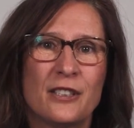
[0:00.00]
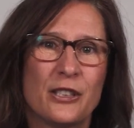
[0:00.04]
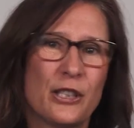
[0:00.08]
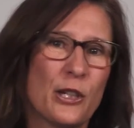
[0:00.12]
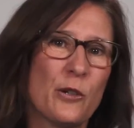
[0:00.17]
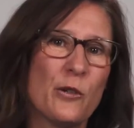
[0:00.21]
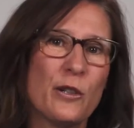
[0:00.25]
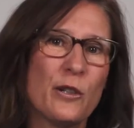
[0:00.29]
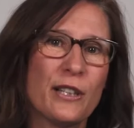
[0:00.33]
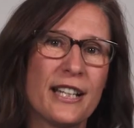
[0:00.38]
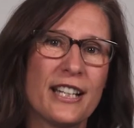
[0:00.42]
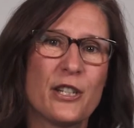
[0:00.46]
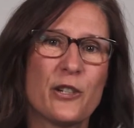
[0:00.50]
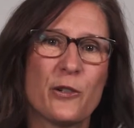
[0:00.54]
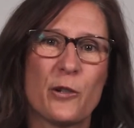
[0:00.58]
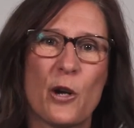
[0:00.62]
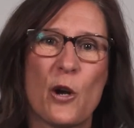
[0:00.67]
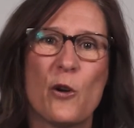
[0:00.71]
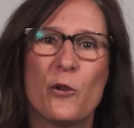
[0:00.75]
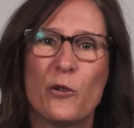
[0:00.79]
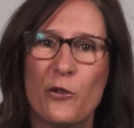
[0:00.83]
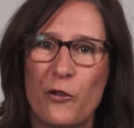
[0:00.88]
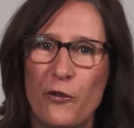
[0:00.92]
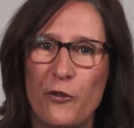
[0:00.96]
Don't let your
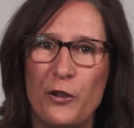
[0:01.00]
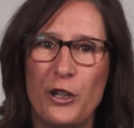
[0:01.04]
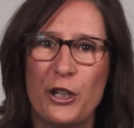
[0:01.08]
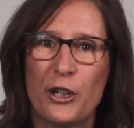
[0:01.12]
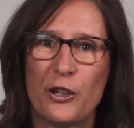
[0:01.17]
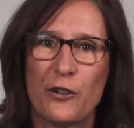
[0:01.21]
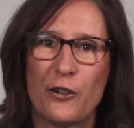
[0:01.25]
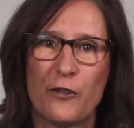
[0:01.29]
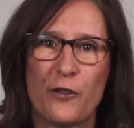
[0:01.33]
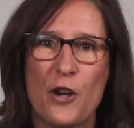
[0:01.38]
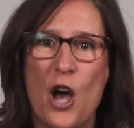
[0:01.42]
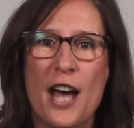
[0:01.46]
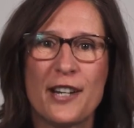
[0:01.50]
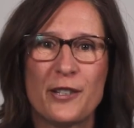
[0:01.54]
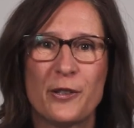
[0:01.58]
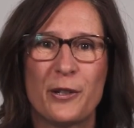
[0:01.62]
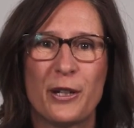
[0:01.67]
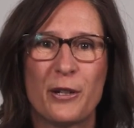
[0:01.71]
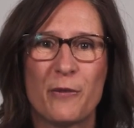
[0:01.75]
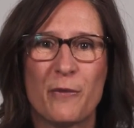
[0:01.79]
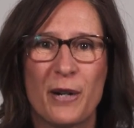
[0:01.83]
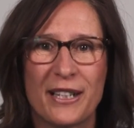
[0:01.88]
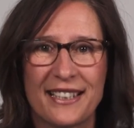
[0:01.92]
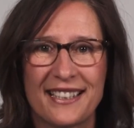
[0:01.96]
own fear of not
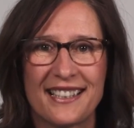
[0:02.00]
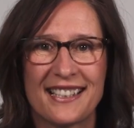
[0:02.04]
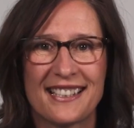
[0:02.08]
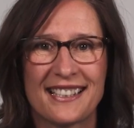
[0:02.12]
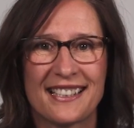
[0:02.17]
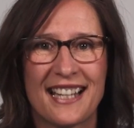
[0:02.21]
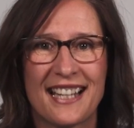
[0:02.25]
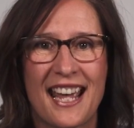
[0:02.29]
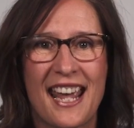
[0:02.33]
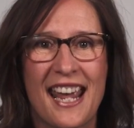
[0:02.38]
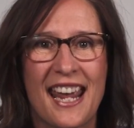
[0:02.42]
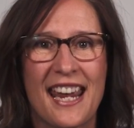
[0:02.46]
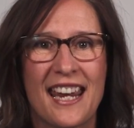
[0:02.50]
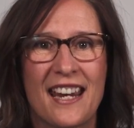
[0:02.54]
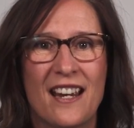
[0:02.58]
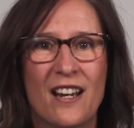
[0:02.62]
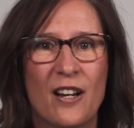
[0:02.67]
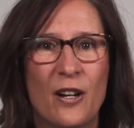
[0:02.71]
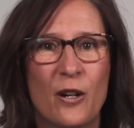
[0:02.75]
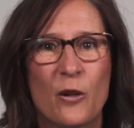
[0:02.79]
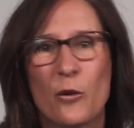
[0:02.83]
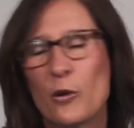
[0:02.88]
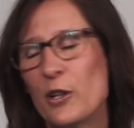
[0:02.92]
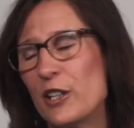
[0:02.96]
knowing what to say
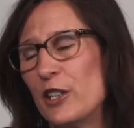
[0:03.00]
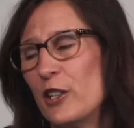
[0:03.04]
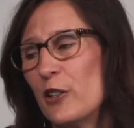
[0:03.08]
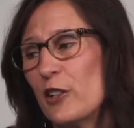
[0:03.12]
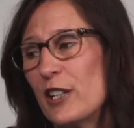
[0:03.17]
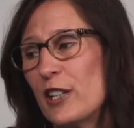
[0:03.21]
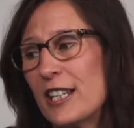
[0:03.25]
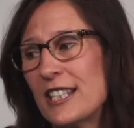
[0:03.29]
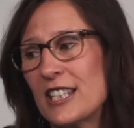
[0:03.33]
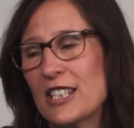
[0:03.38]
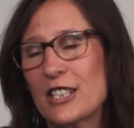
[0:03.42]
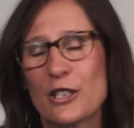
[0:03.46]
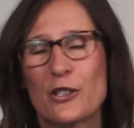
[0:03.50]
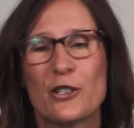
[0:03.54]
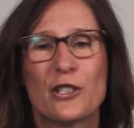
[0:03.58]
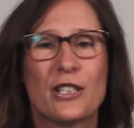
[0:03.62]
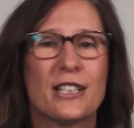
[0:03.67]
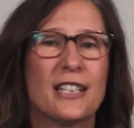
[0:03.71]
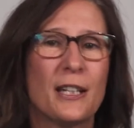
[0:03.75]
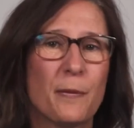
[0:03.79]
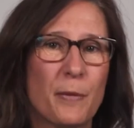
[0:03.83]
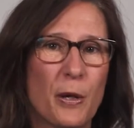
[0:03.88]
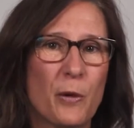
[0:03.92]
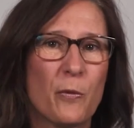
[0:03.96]
or your
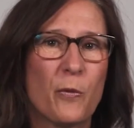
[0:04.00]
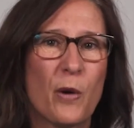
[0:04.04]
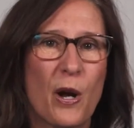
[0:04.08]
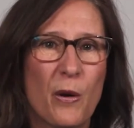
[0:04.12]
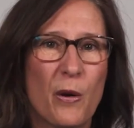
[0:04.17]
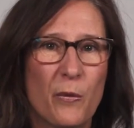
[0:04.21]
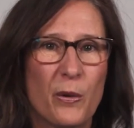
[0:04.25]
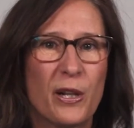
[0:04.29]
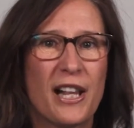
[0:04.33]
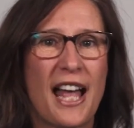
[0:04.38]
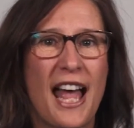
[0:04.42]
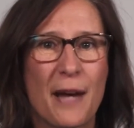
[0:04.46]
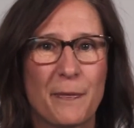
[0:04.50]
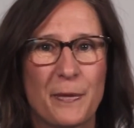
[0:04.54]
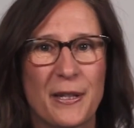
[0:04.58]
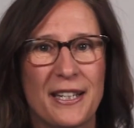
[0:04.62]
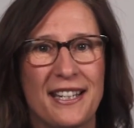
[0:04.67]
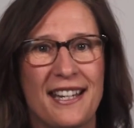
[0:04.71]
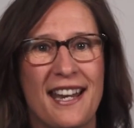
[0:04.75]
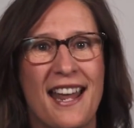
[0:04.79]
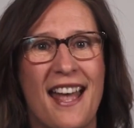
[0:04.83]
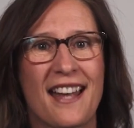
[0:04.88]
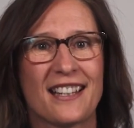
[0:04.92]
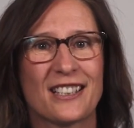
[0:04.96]
uncertainty about what will
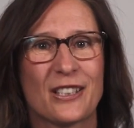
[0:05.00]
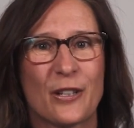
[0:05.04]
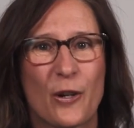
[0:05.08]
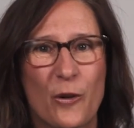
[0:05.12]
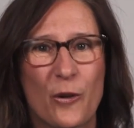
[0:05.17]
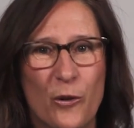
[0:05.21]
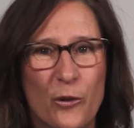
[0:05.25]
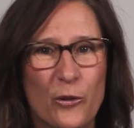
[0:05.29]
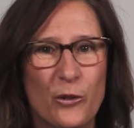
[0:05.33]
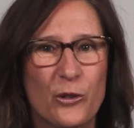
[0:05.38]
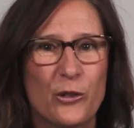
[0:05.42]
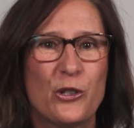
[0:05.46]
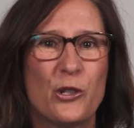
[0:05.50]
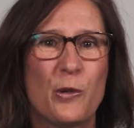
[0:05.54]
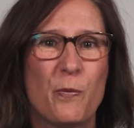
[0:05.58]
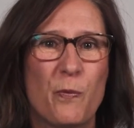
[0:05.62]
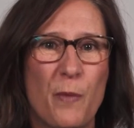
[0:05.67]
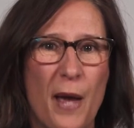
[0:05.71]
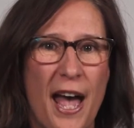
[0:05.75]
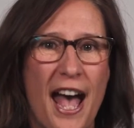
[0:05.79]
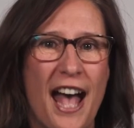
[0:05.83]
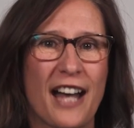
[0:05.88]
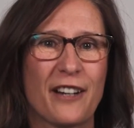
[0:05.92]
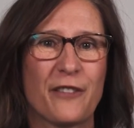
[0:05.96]
happen next hold you
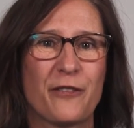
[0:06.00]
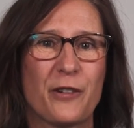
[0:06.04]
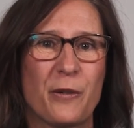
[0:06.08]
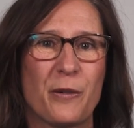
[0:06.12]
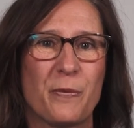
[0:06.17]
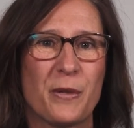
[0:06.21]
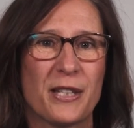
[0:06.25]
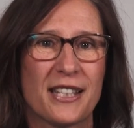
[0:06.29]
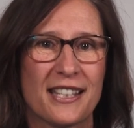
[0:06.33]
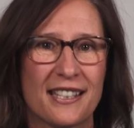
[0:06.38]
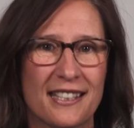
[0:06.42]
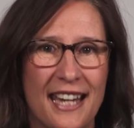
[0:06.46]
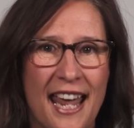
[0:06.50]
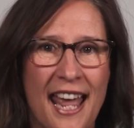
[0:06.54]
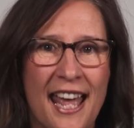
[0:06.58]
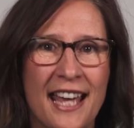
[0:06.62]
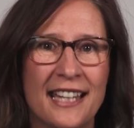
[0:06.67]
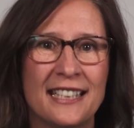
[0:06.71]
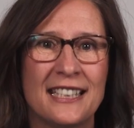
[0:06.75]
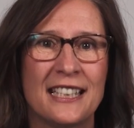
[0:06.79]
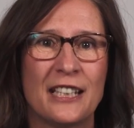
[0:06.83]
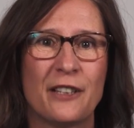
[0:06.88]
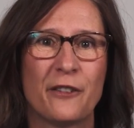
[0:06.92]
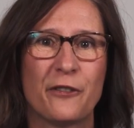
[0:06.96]
back from
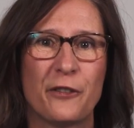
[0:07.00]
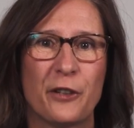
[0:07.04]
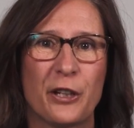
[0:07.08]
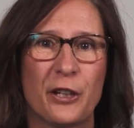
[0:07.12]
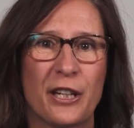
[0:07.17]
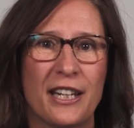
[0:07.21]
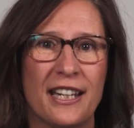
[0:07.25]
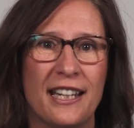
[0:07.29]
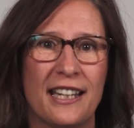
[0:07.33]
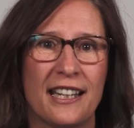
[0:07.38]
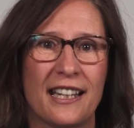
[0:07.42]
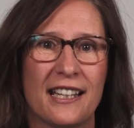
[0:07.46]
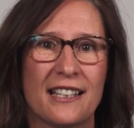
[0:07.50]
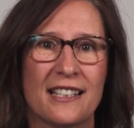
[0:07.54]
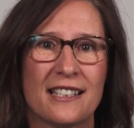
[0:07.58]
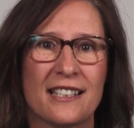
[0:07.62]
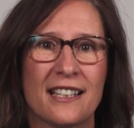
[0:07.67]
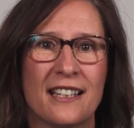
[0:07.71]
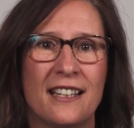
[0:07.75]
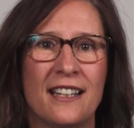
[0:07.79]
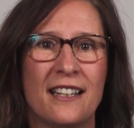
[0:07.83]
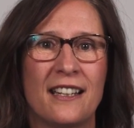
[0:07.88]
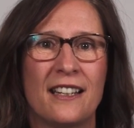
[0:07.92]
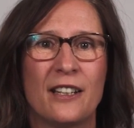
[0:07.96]
standing for
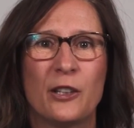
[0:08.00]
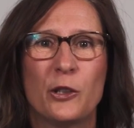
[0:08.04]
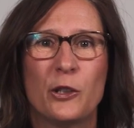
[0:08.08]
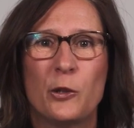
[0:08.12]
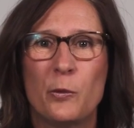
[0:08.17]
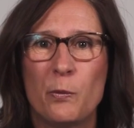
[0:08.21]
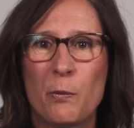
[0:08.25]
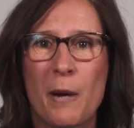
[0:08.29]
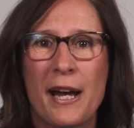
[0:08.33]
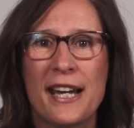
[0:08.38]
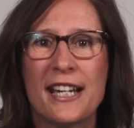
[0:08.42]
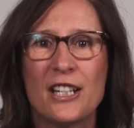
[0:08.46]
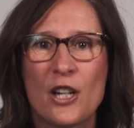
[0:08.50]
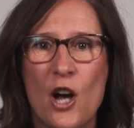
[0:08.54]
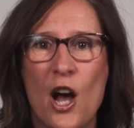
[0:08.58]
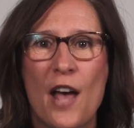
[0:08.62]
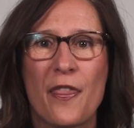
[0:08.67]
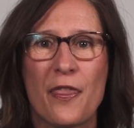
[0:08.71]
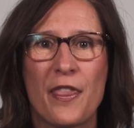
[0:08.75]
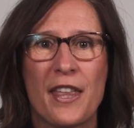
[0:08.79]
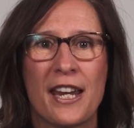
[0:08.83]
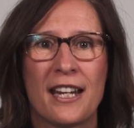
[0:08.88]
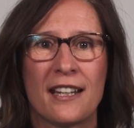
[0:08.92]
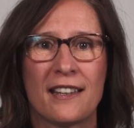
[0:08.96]
kids who might
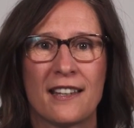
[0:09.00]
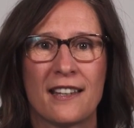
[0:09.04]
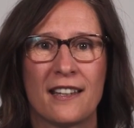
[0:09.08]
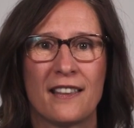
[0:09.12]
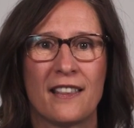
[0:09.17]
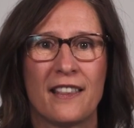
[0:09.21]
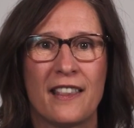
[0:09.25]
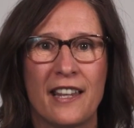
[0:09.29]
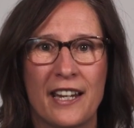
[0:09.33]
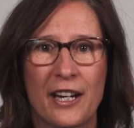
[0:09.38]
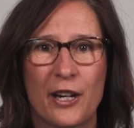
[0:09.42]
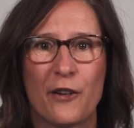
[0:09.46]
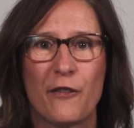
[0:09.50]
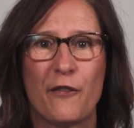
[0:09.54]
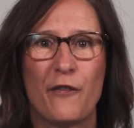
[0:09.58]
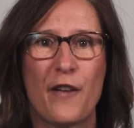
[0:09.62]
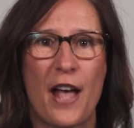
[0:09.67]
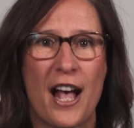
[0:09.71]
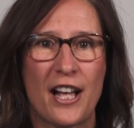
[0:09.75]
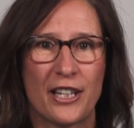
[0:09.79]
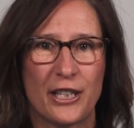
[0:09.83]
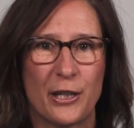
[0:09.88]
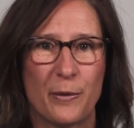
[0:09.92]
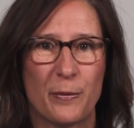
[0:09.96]
not think that they're
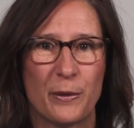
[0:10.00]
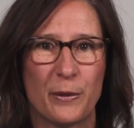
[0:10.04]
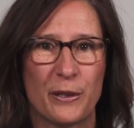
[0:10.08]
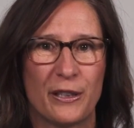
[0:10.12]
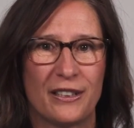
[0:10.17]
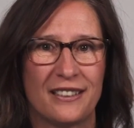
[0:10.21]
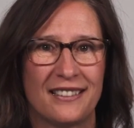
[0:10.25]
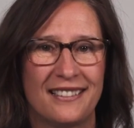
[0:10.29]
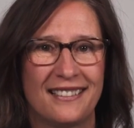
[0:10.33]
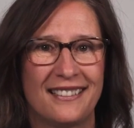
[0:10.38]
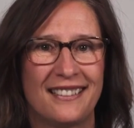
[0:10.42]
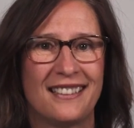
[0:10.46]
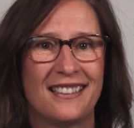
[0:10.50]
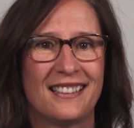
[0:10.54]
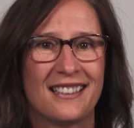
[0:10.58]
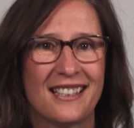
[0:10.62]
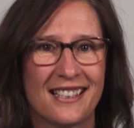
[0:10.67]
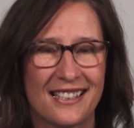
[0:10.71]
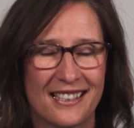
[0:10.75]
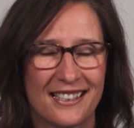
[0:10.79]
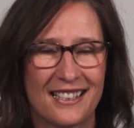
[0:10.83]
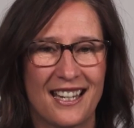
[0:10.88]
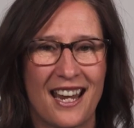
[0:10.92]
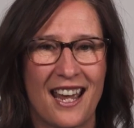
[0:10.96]
valuable
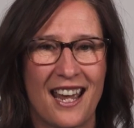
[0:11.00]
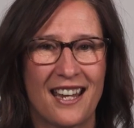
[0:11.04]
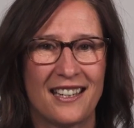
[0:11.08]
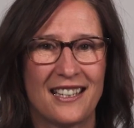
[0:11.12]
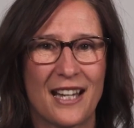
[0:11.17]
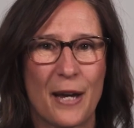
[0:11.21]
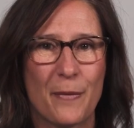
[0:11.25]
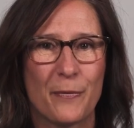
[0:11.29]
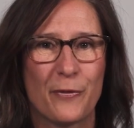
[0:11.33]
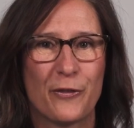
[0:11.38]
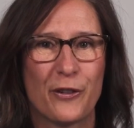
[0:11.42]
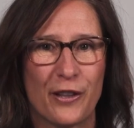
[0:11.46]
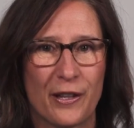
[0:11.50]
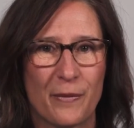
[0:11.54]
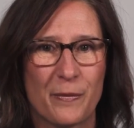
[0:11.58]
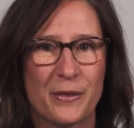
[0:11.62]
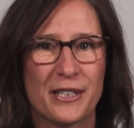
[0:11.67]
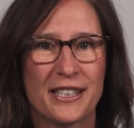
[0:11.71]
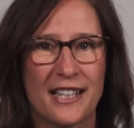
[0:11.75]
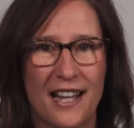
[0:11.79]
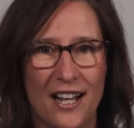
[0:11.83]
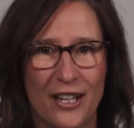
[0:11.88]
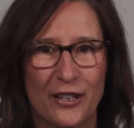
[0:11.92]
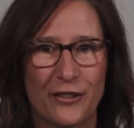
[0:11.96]
to stand up for
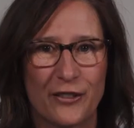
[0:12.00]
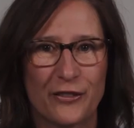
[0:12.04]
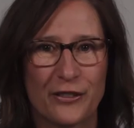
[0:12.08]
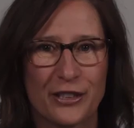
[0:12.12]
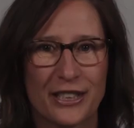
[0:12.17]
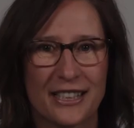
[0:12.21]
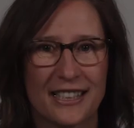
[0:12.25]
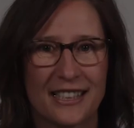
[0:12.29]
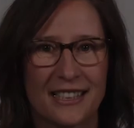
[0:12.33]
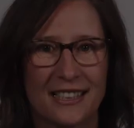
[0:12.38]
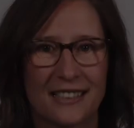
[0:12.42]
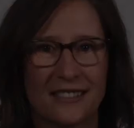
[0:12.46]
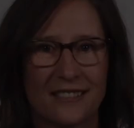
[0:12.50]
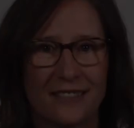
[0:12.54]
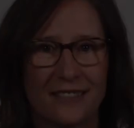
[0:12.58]
themselves.